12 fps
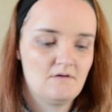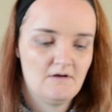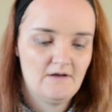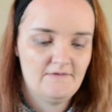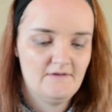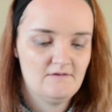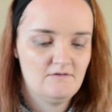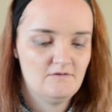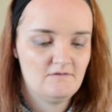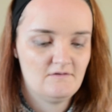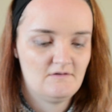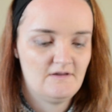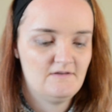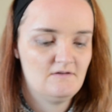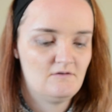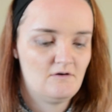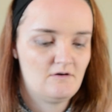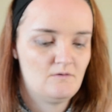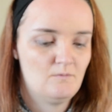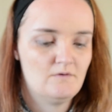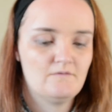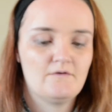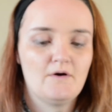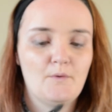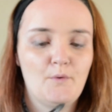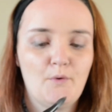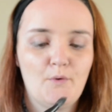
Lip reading: and then use a slightly darker one for it.